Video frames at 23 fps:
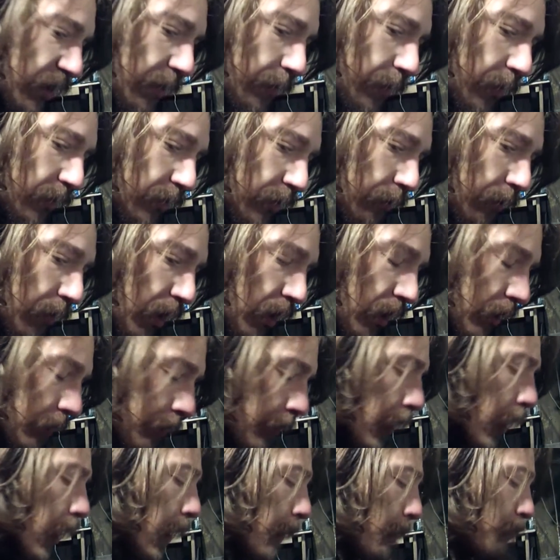up on the bottom.
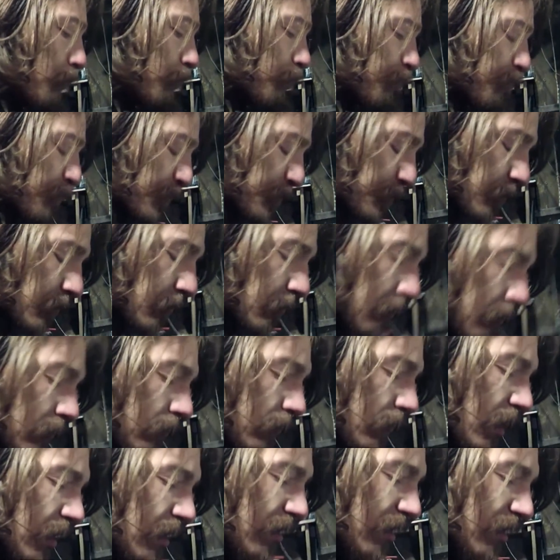
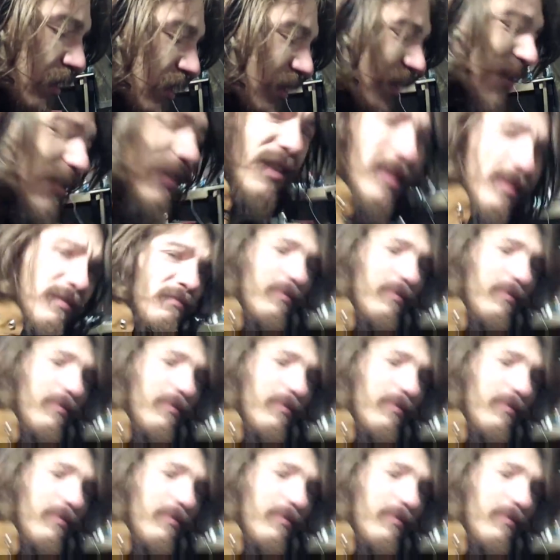And since